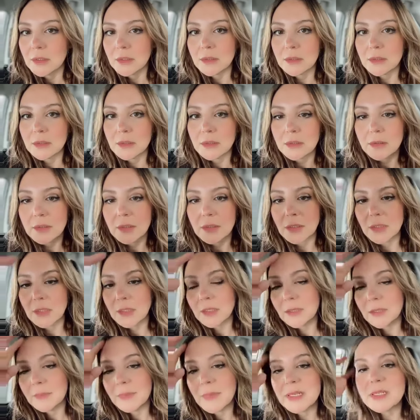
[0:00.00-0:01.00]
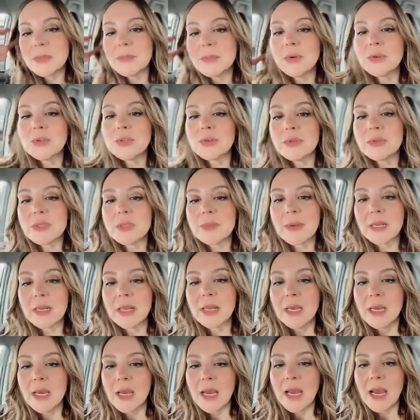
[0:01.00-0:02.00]
Oh, God. Am I supposed to
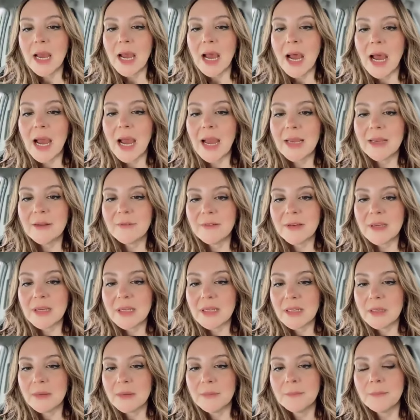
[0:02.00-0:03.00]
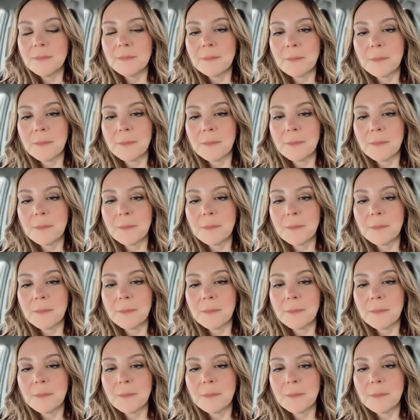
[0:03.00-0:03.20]
respond? Hi, Naveed.